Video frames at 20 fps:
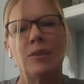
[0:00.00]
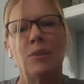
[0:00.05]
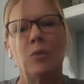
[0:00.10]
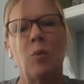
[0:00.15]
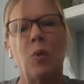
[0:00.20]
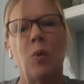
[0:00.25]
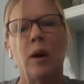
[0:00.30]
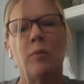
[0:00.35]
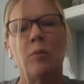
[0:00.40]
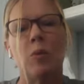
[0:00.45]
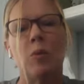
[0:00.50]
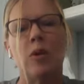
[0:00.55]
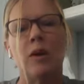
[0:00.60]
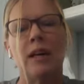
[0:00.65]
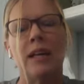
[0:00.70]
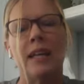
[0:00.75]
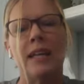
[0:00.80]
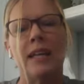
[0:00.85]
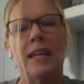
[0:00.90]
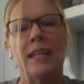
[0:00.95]
1
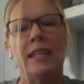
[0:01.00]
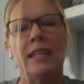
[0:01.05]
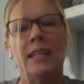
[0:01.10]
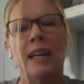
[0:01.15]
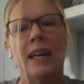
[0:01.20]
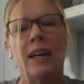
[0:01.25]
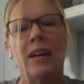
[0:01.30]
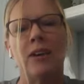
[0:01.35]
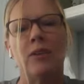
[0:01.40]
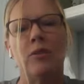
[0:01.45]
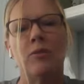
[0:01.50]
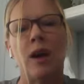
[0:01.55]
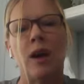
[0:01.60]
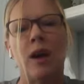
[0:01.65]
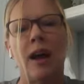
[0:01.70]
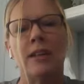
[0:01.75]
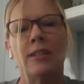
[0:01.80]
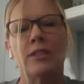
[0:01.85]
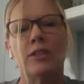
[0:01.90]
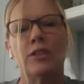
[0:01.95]
more inhale,
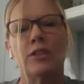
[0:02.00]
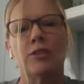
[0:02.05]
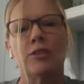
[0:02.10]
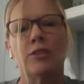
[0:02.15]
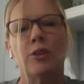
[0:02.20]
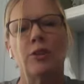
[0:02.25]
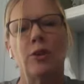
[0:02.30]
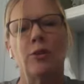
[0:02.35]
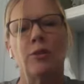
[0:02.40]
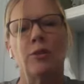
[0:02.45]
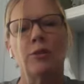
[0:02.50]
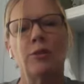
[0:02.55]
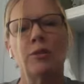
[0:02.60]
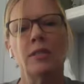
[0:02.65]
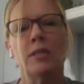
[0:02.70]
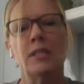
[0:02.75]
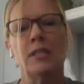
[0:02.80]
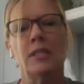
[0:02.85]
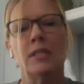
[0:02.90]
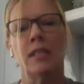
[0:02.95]
rise to your toes.
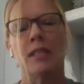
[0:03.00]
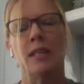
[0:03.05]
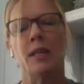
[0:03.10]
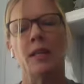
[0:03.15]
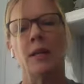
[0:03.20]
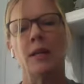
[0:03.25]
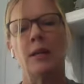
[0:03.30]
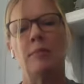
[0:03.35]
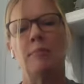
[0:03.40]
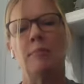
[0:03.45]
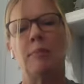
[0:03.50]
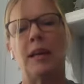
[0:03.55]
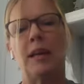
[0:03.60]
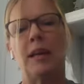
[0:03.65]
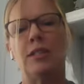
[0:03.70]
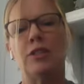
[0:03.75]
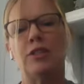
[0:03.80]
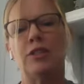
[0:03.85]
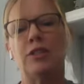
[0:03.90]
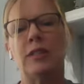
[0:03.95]

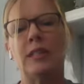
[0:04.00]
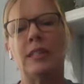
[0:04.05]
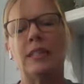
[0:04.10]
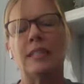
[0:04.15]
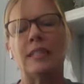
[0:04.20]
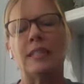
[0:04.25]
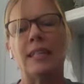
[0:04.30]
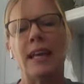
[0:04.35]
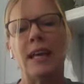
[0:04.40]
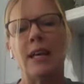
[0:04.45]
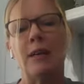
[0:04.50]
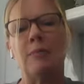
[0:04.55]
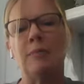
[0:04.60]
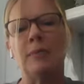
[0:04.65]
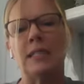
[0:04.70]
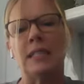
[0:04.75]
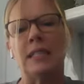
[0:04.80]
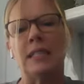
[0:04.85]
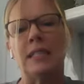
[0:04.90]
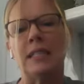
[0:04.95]
Bend your knees,
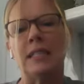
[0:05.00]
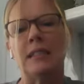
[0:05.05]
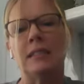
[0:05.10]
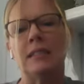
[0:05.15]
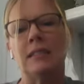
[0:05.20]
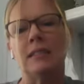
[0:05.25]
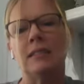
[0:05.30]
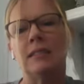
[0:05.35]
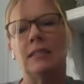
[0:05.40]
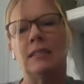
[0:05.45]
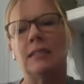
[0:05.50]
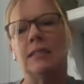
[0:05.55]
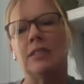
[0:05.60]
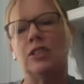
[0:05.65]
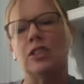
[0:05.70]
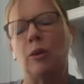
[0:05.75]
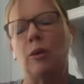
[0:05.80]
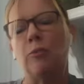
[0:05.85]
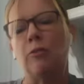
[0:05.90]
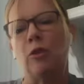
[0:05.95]
empty,
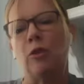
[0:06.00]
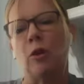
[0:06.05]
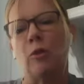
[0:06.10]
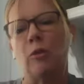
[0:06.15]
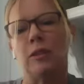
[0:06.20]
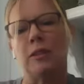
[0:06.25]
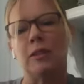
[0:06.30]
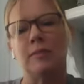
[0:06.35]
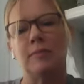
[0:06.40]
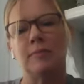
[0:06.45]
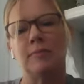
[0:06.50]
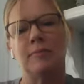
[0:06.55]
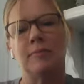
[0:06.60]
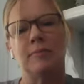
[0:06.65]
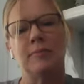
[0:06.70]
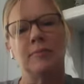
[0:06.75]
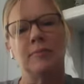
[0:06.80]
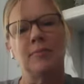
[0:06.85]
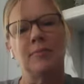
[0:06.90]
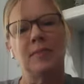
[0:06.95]
jump forward.
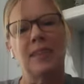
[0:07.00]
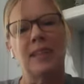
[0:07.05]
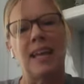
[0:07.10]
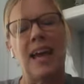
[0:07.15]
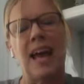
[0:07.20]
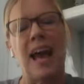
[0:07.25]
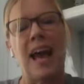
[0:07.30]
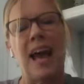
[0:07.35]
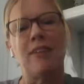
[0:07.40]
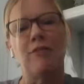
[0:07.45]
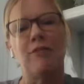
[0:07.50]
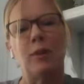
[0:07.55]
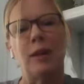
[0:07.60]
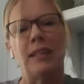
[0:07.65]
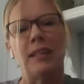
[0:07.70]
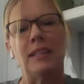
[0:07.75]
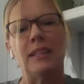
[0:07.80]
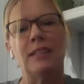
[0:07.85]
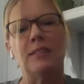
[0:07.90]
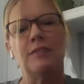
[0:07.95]

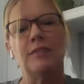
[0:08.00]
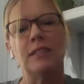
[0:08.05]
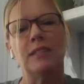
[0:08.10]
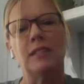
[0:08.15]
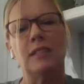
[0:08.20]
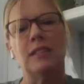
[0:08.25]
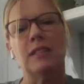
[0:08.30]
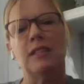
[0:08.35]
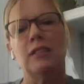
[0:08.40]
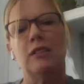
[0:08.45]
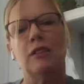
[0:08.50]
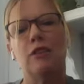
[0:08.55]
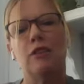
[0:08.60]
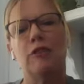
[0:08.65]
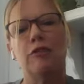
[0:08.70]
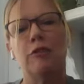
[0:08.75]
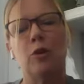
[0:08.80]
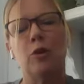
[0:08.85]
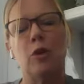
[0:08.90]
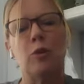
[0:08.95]
Halfway lift,
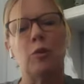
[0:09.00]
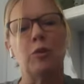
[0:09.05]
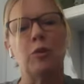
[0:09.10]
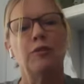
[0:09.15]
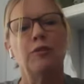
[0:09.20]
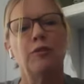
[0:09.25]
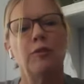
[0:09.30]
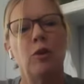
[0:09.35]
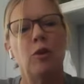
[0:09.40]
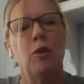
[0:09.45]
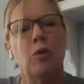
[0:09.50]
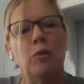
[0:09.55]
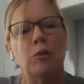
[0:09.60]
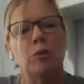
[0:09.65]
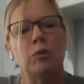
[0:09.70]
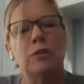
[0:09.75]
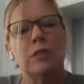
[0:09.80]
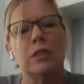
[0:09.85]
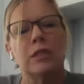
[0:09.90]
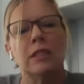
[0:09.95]
forward
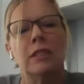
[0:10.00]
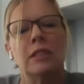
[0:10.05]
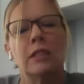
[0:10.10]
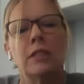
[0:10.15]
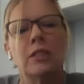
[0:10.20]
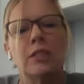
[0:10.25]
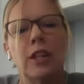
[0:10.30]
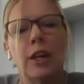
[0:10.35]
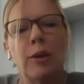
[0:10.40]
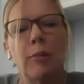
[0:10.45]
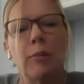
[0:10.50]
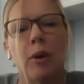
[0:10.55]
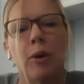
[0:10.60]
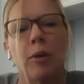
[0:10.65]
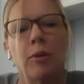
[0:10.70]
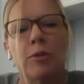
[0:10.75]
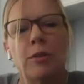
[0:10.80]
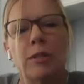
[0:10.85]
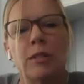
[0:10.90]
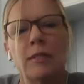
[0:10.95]
fold, chair
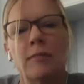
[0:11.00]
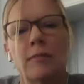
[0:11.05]
pose.